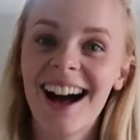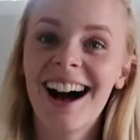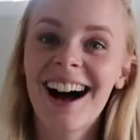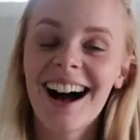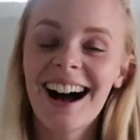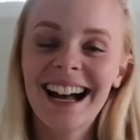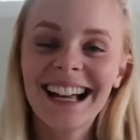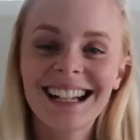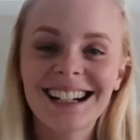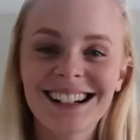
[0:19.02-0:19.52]

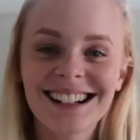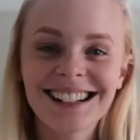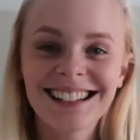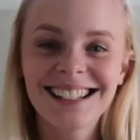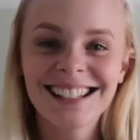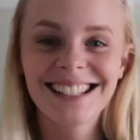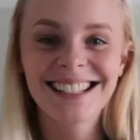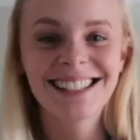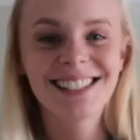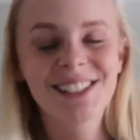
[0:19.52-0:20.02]
Hi y'all,
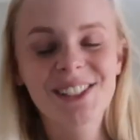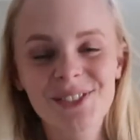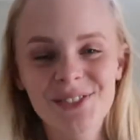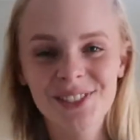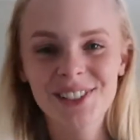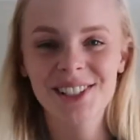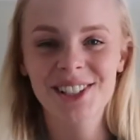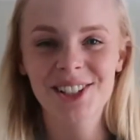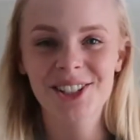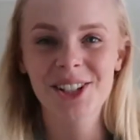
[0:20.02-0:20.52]
it's
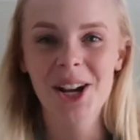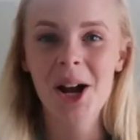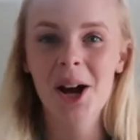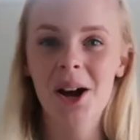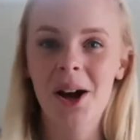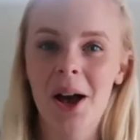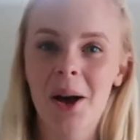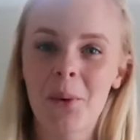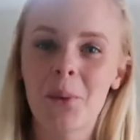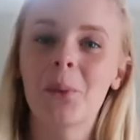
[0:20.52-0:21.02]

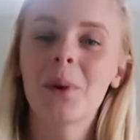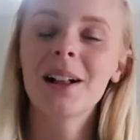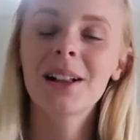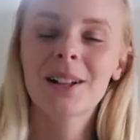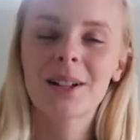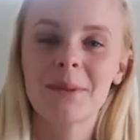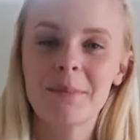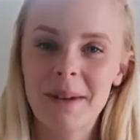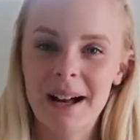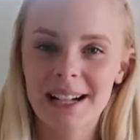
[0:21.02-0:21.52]
Felicia and
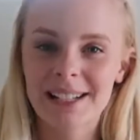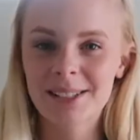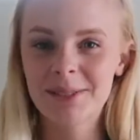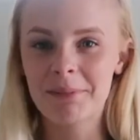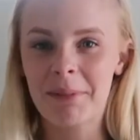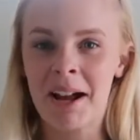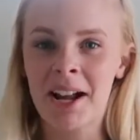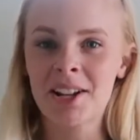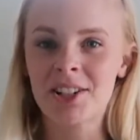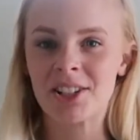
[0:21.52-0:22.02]
welcome back to
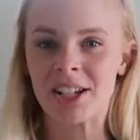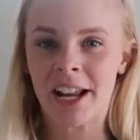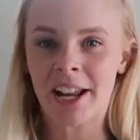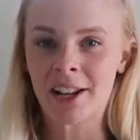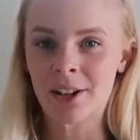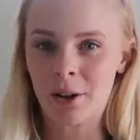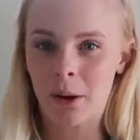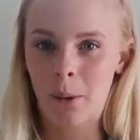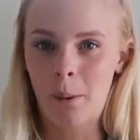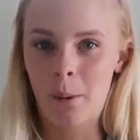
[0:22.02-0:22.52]
my
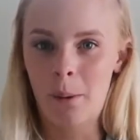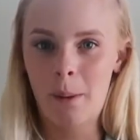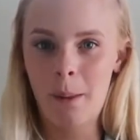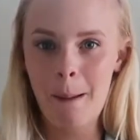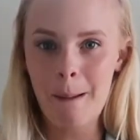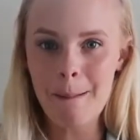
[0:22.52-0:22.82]
channel.